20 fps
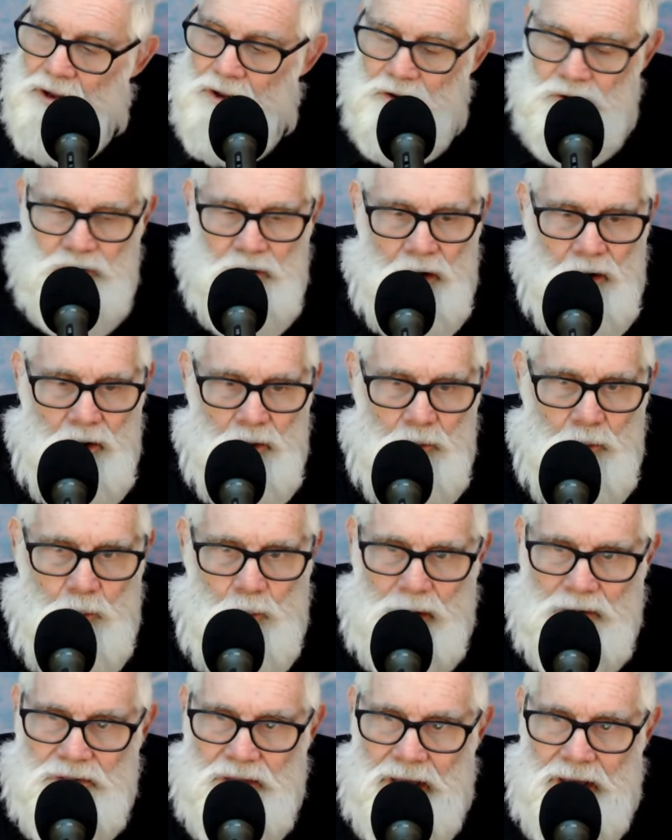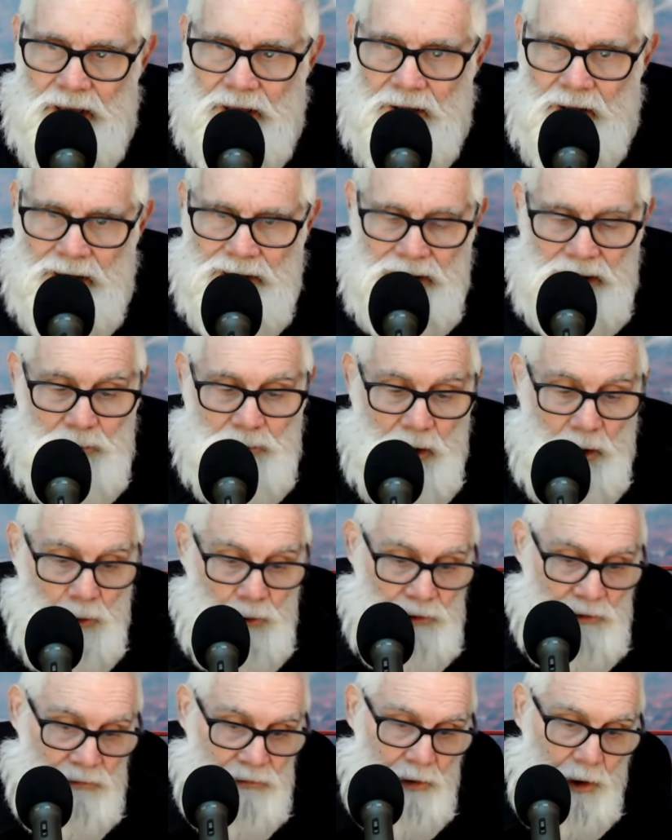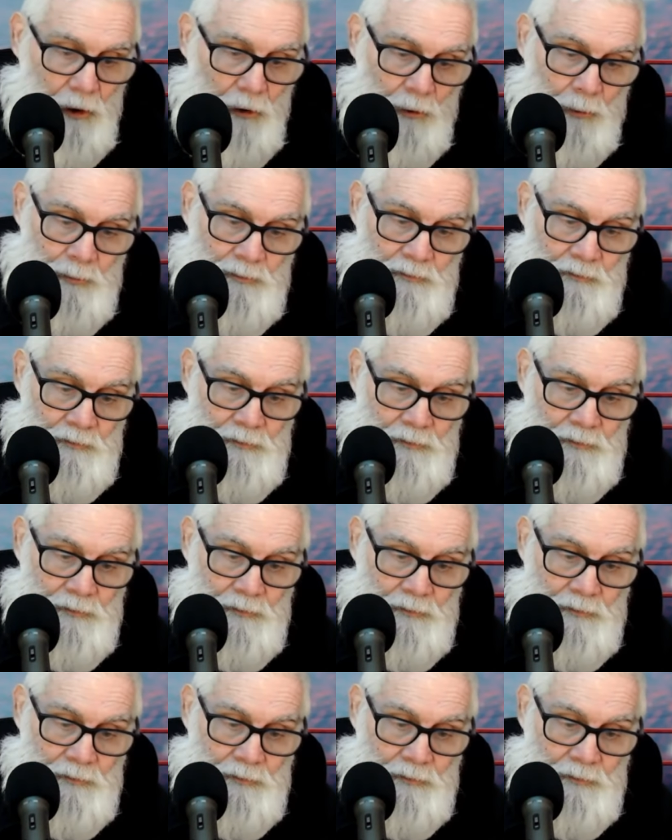So what the hell? I let him go with the flow.